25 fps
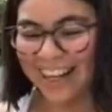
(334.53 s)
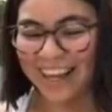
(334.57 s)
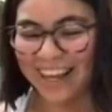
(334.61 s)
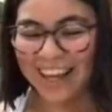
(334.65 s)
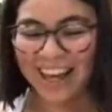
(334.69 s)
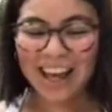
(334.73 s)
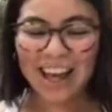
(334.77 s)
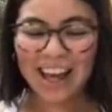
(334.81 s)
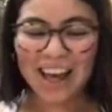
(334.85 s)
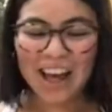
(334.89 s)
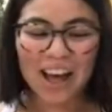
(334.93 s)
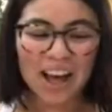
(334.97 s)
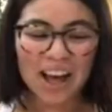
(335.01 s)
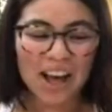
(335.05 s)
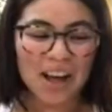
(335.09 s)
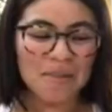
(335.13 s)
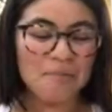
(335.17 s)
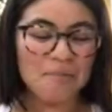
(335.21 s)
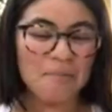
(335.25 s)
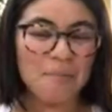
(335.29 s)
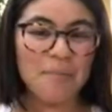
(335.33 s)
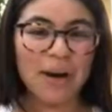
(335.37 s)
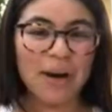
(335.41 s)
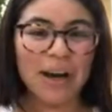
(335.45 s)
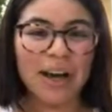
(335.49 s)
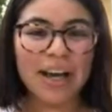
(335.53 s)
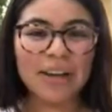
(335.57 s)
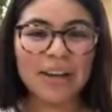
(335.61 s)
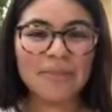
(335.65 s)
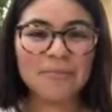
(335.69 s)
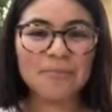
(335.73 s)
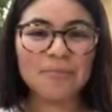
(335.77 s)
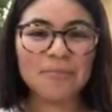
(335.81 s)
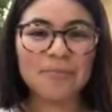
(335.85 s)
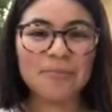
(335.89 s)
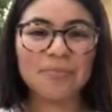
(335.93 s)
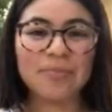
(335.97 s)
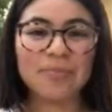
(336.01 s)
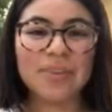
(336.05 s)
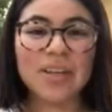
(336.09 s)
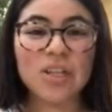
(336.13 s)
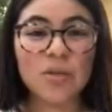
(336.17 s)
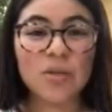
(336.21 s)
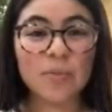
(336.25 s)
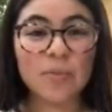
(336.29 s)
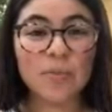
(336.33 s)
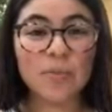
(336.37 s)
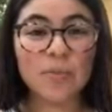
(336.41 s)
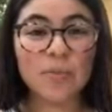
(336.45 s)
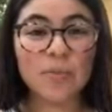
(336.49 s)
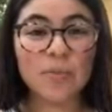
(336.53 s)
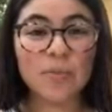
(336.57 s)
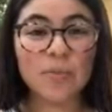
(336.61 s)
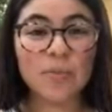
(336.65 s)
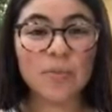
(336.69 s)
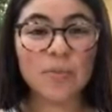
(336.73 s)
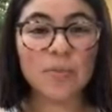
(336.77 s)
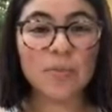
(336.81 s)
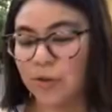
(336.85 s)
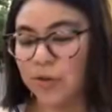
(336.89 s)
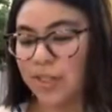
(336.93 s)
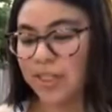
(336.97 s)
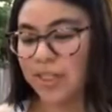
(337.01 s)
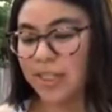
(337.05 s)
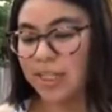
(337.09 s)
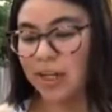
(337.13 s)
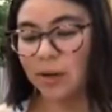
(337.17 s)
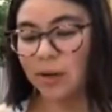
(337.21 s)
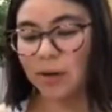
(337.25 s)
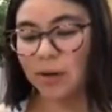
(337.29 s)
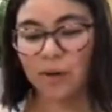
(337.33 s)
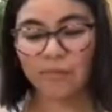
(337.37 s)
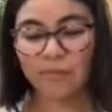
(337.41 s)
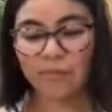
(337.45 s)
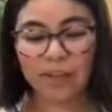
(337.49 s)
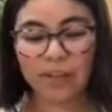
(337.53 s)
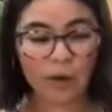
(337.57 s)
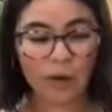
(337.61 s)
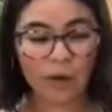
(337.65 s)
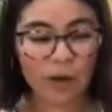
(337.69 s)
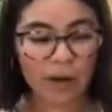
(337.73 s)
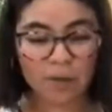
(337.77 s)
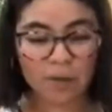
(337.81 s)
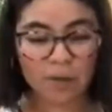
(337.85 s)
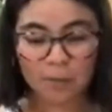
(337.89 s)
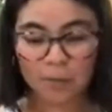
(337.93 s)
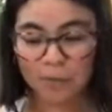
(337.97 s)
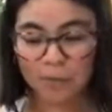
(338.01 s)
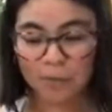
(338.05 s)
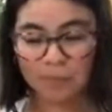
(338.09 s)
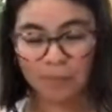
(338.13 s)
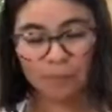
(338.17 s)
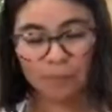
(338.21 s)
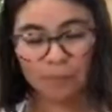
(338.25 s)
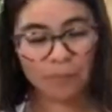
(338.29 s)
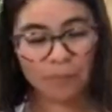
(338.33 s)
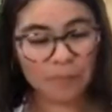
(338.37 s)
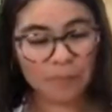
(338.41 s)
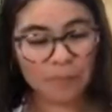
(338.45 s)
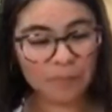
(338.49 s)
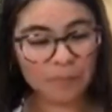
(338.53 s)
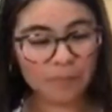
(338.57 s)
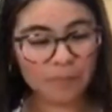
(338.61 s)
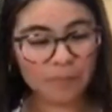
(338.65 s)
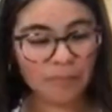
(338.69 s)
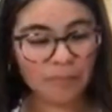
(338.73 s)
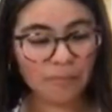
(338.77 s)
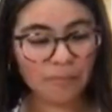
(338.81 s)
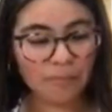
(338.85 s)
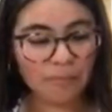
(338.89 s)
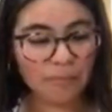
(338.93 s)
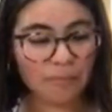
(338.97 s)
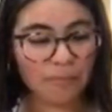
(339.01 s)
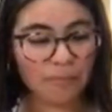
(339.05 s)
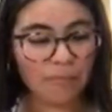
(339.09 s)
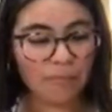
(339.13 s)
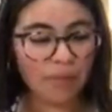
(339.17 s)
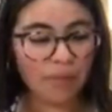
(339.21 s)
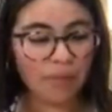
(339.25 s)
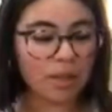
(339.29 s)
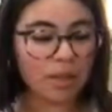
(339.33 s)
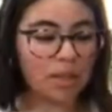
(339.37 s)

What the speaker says: So it's little moments like that of just sitting outside, seeing the beauty